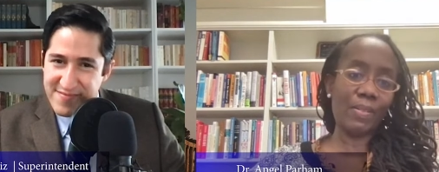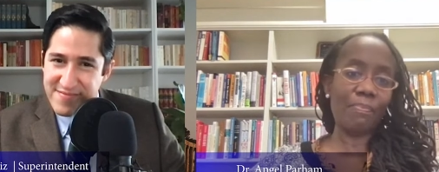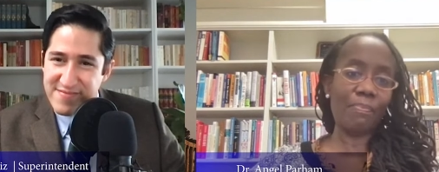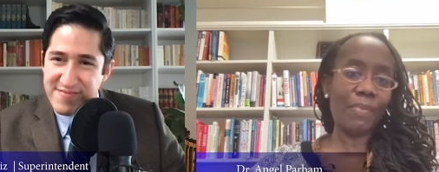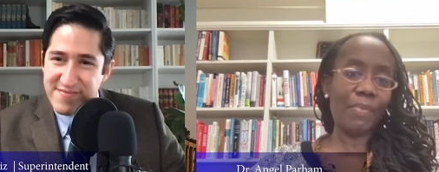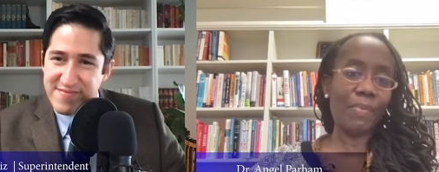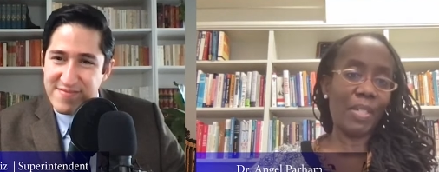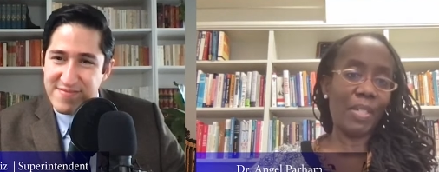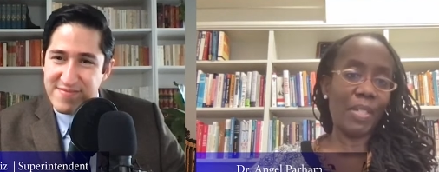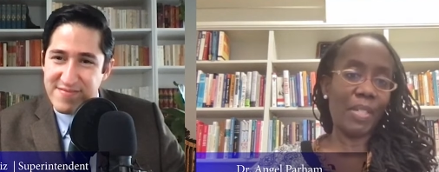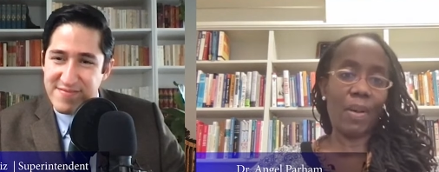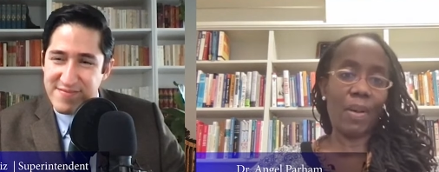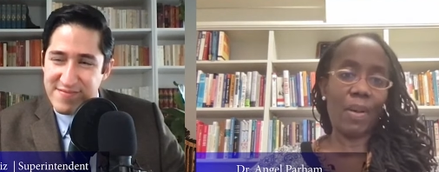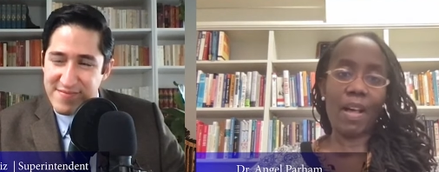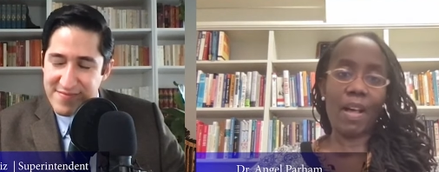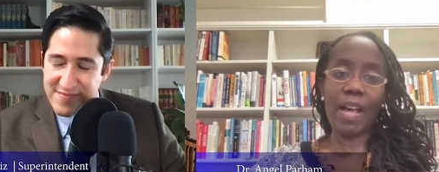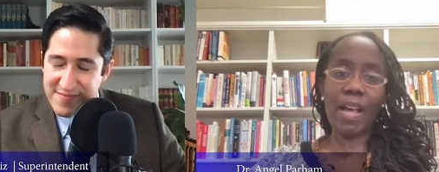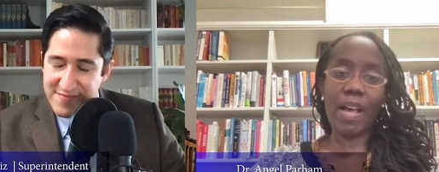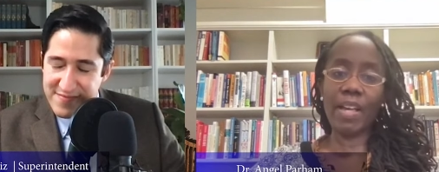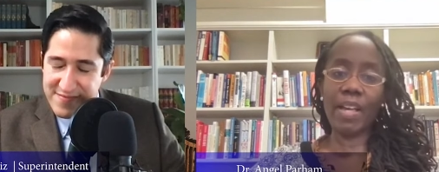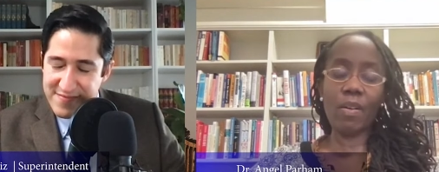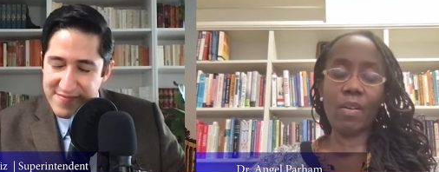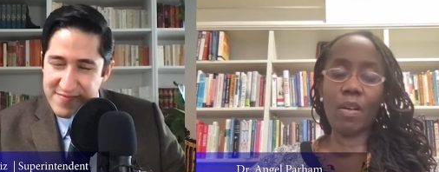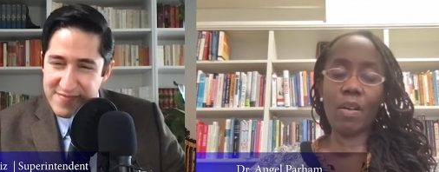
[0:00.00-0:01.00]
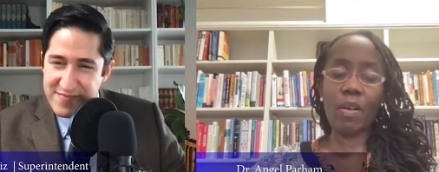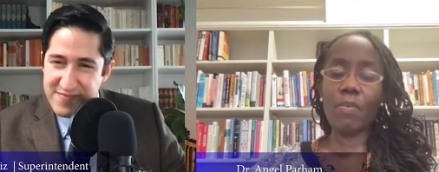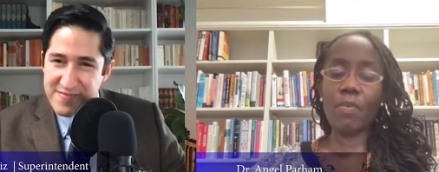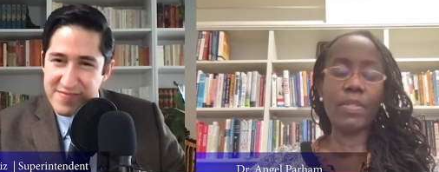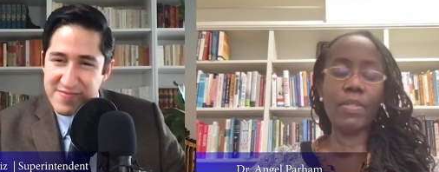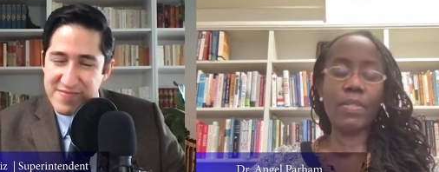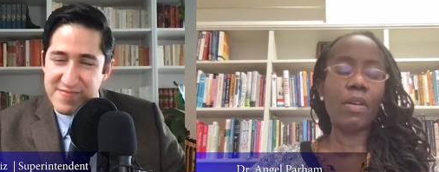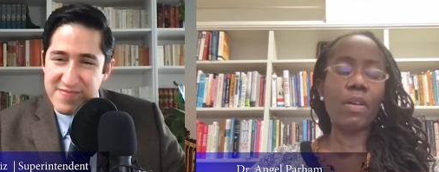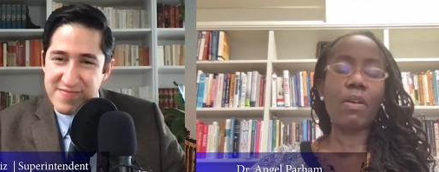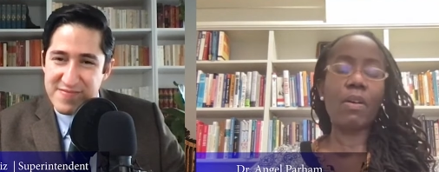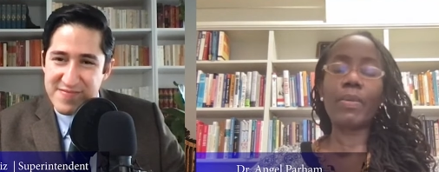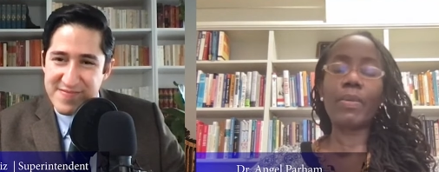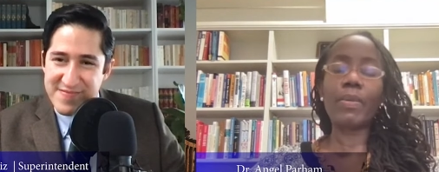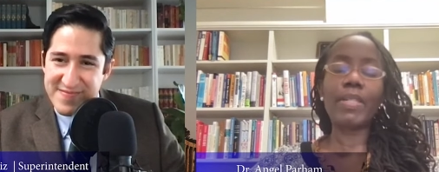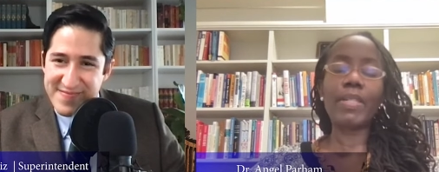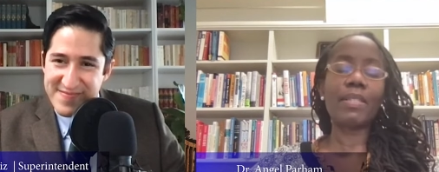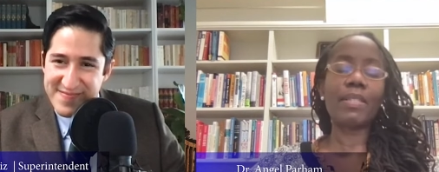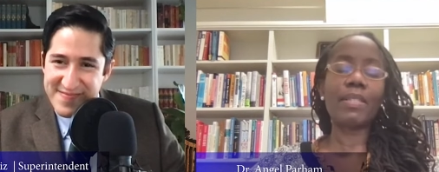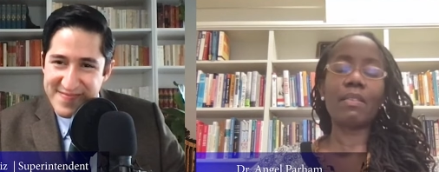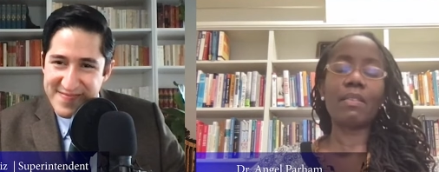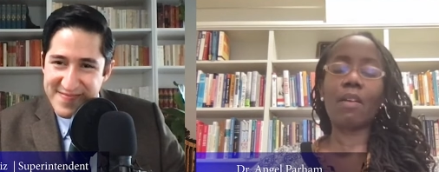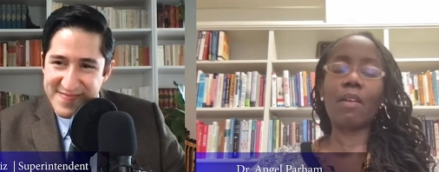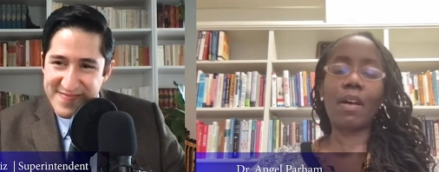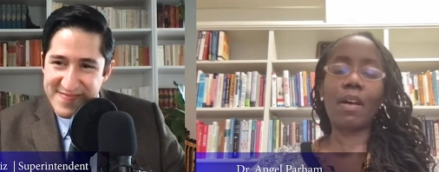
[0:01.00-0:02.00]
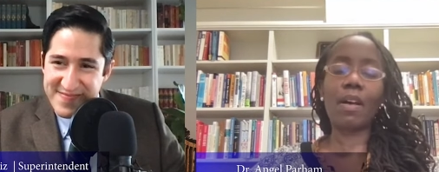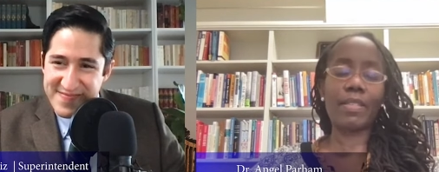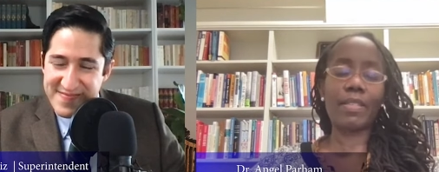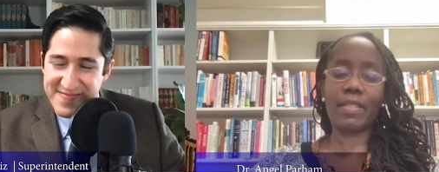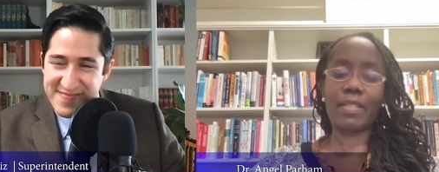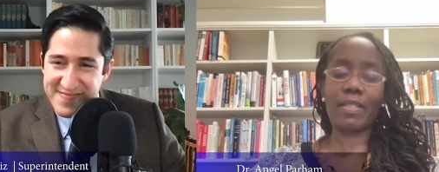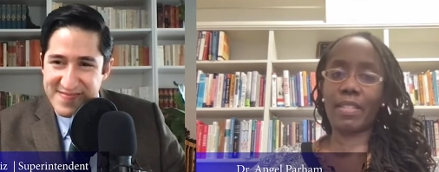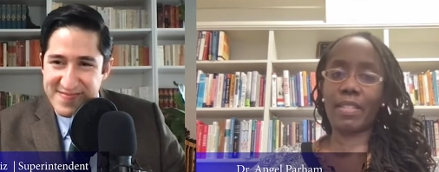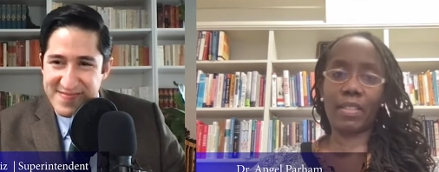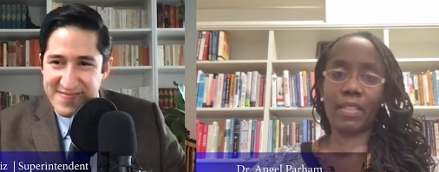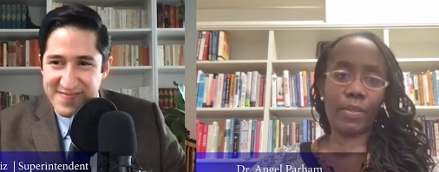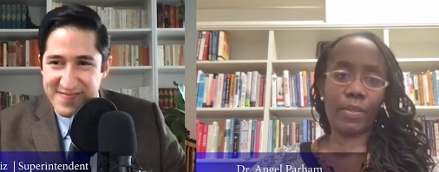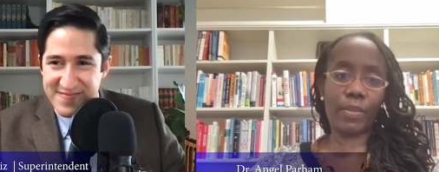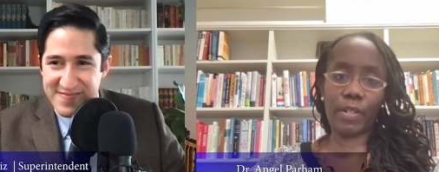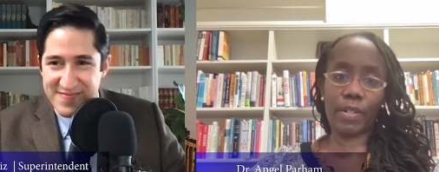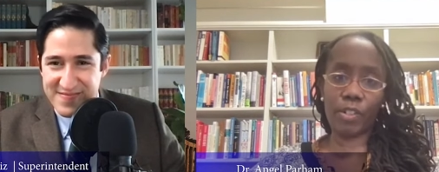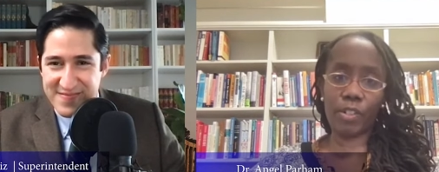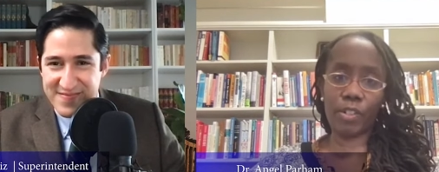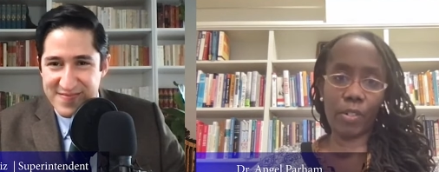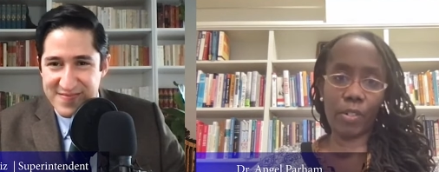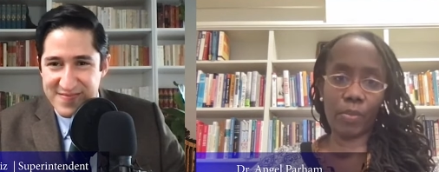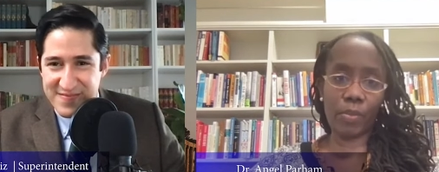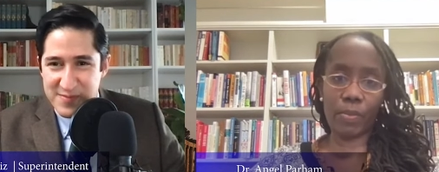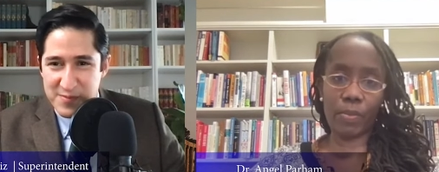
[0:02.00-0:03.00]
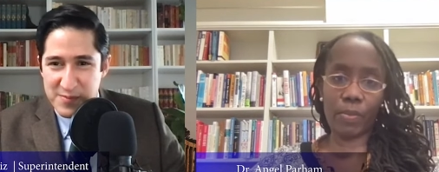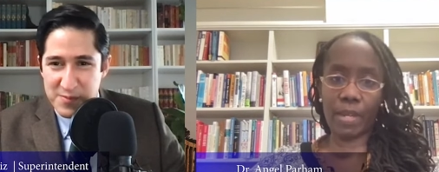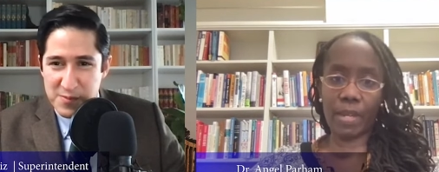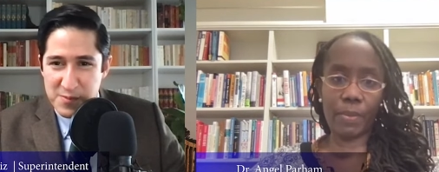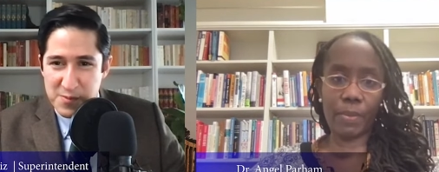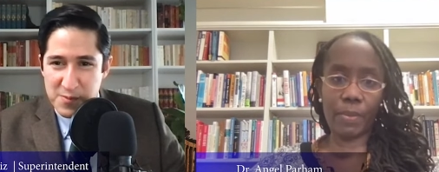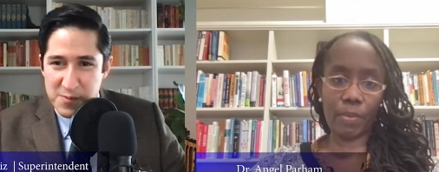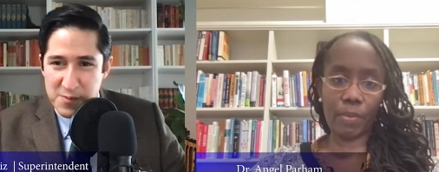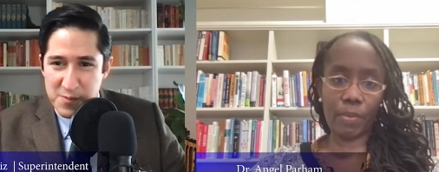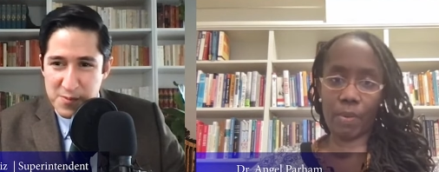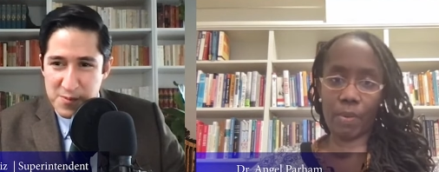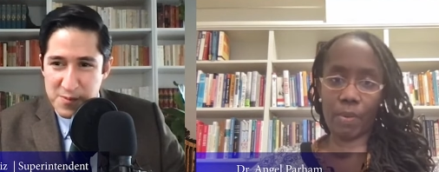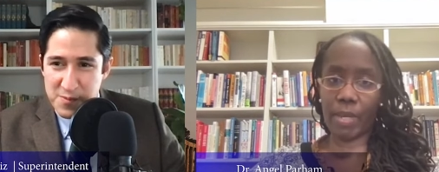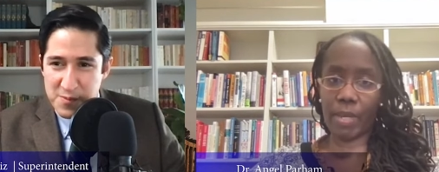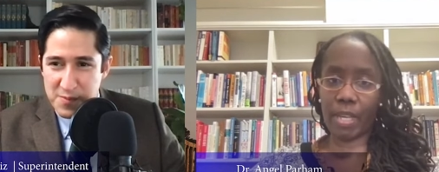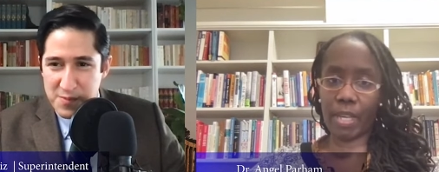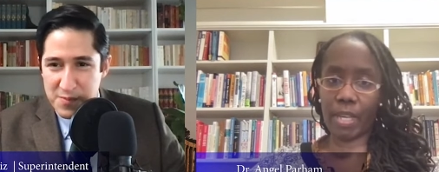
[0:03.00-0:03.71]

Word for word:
Speaker 1: You know, I was always lost in literature when I was growing up,